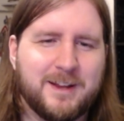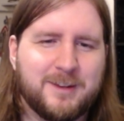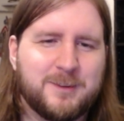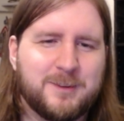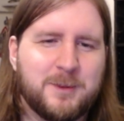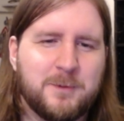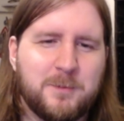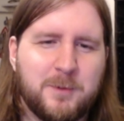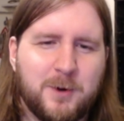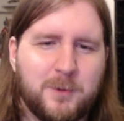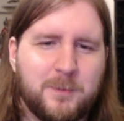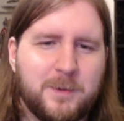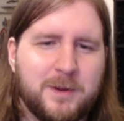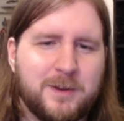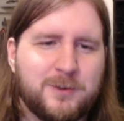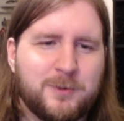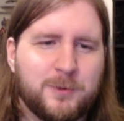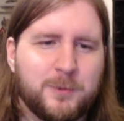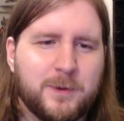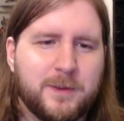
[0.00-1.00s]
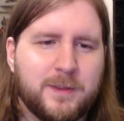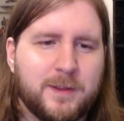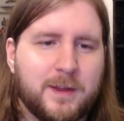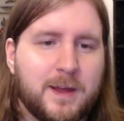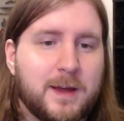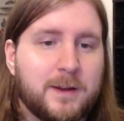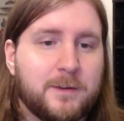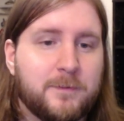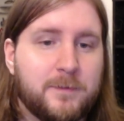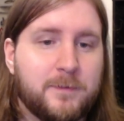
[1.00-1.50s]
it's the moment when the
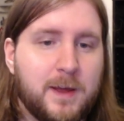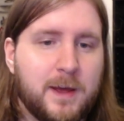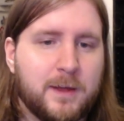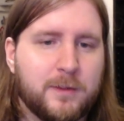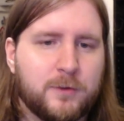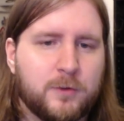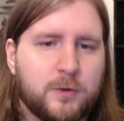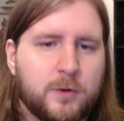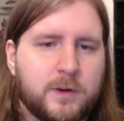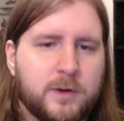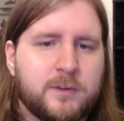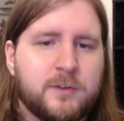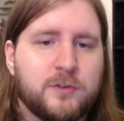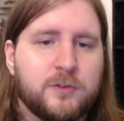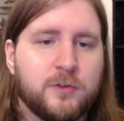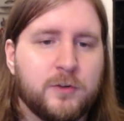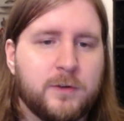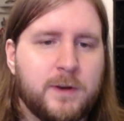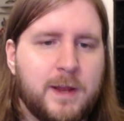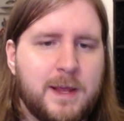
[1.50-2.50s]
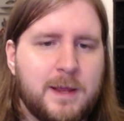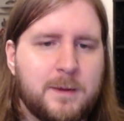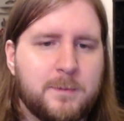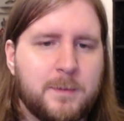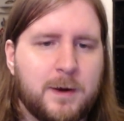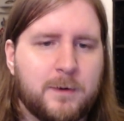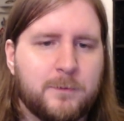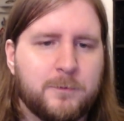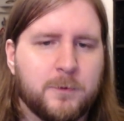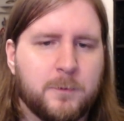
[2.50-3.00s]
god of death crosses your name
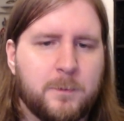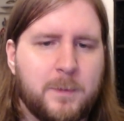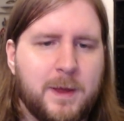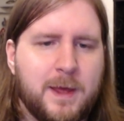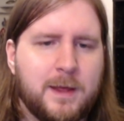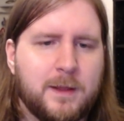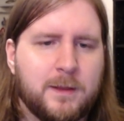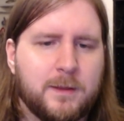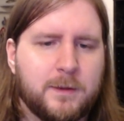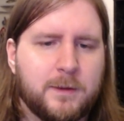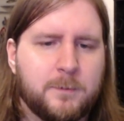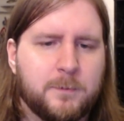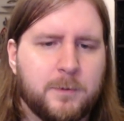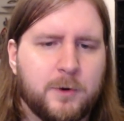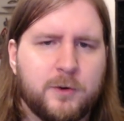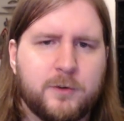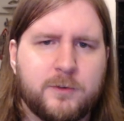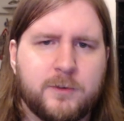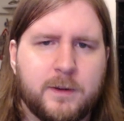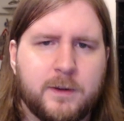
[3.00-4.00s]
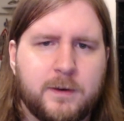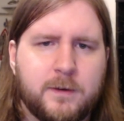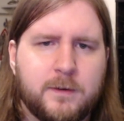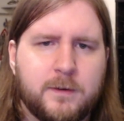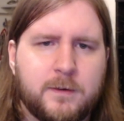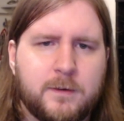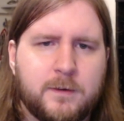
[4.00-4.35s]
out from hell in person